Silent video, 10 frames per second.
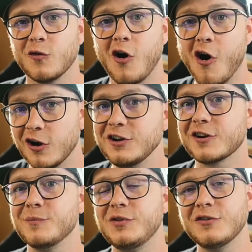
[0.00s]
on
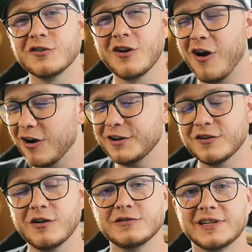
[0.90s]
your computer on
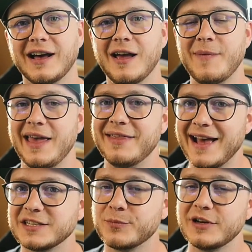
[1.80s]
your own time, and
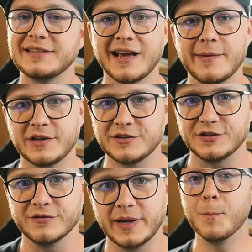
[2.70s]
that's pretty time
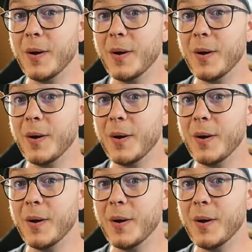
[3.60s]
consuming.